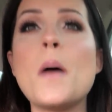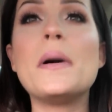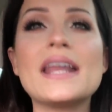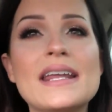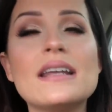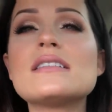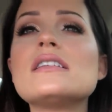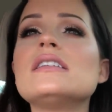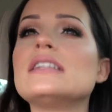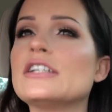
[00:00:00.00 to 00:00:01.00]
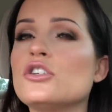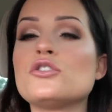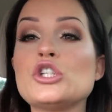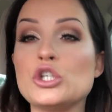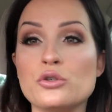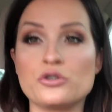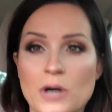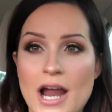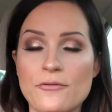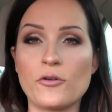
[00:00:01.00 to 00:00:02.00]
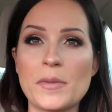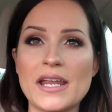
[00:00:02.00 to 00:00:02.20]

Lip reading: but it is a little too dry for